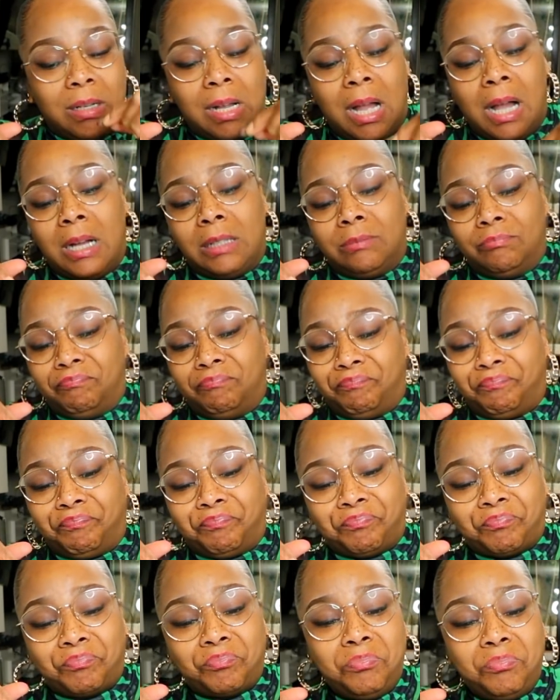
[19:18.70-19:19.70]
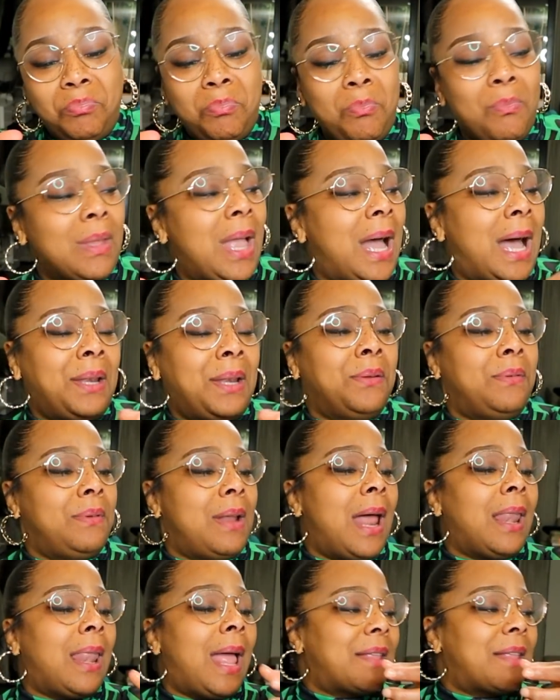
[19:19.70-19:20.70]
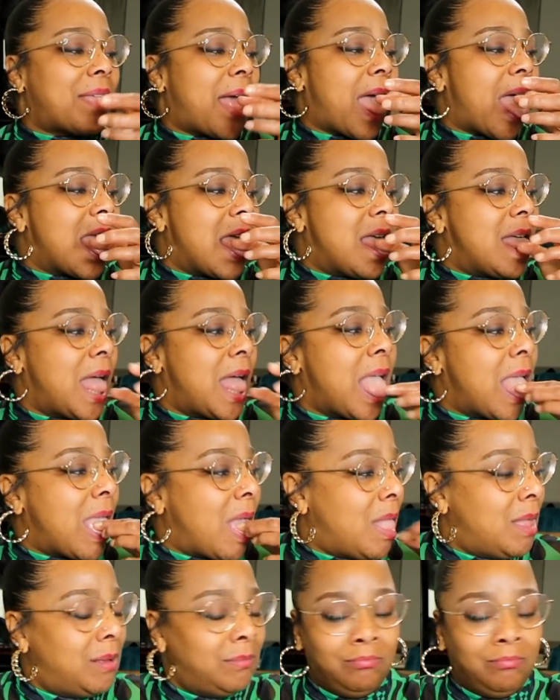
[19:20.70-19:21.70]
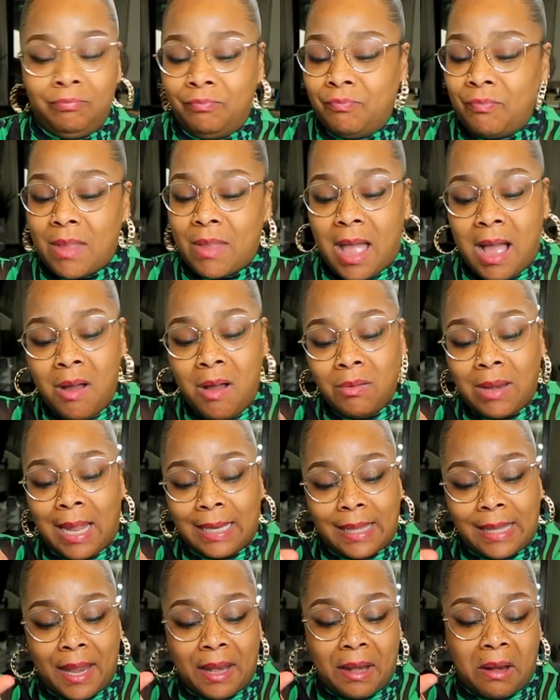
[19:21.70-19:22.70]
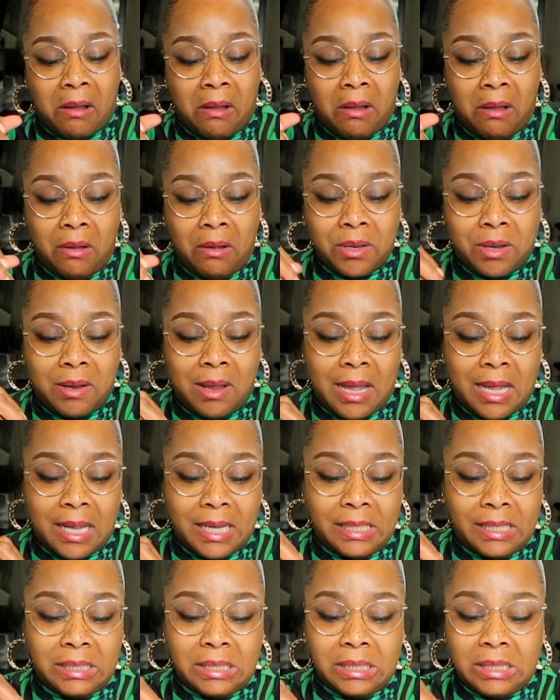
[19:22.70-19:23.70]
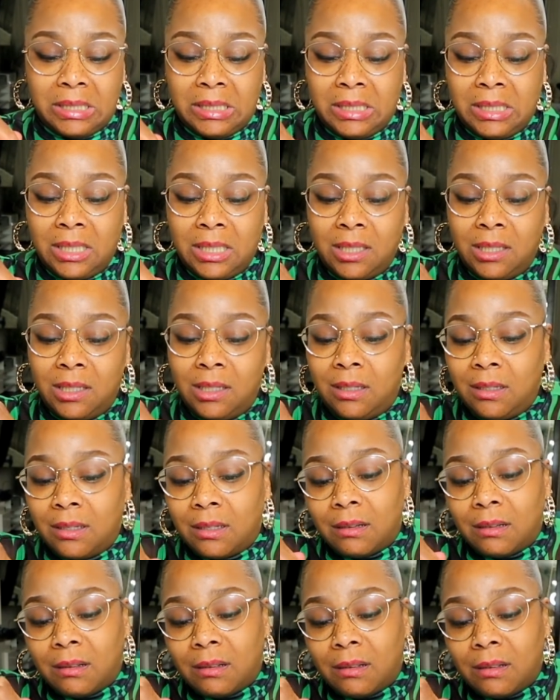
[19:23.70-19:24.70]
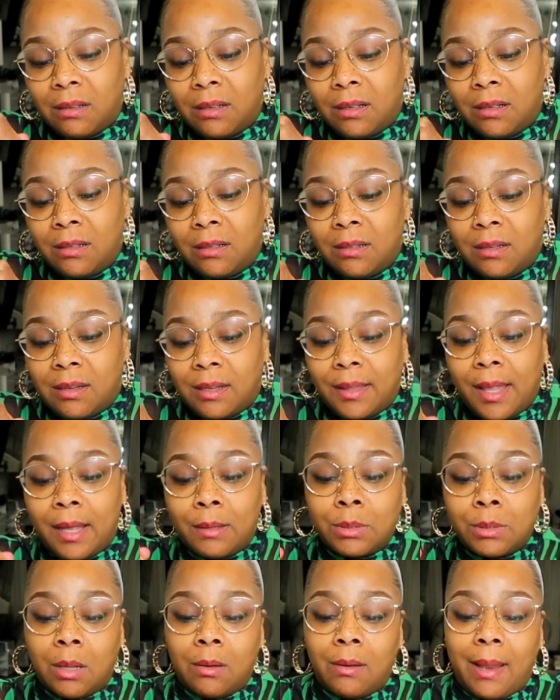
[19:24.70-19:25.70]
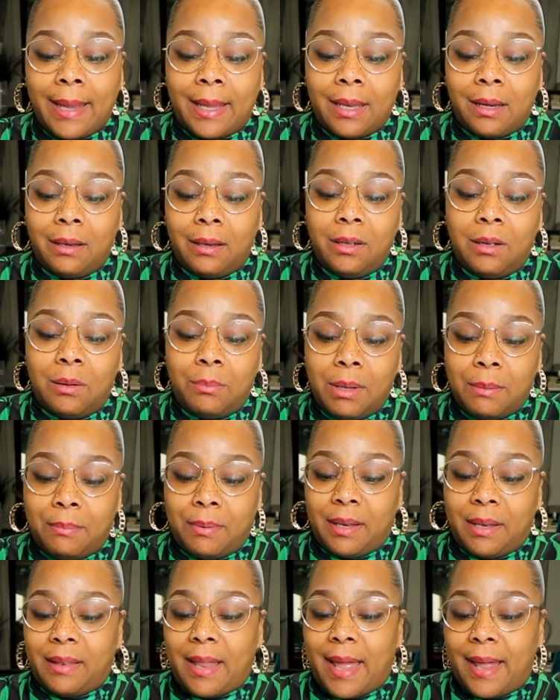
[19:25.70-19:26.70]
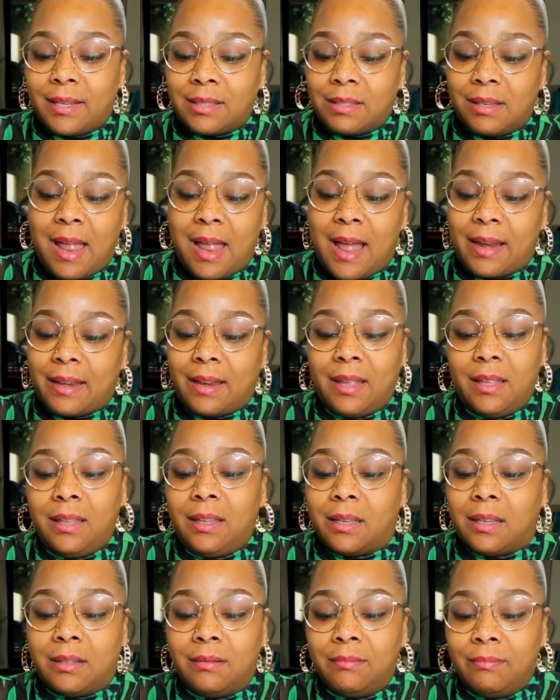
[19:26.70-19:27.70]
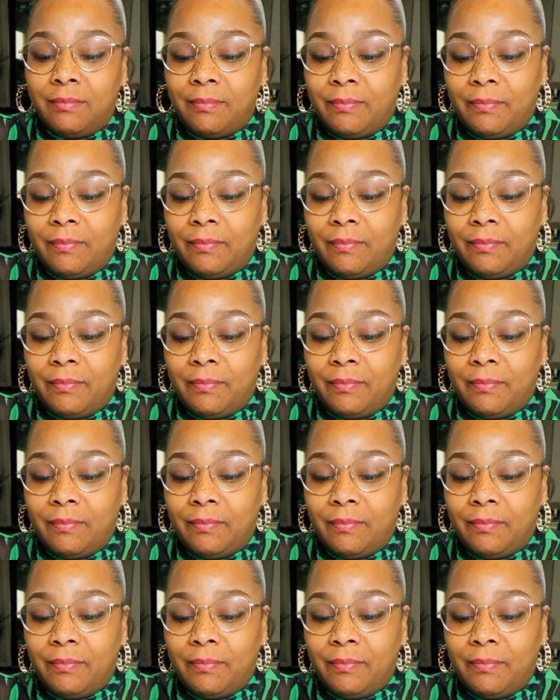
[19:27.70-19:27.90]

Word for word: Oh, I do not like that. I don't like that at all, you guys. Oh, I thought I was gonna like it a little bit, but that's not good.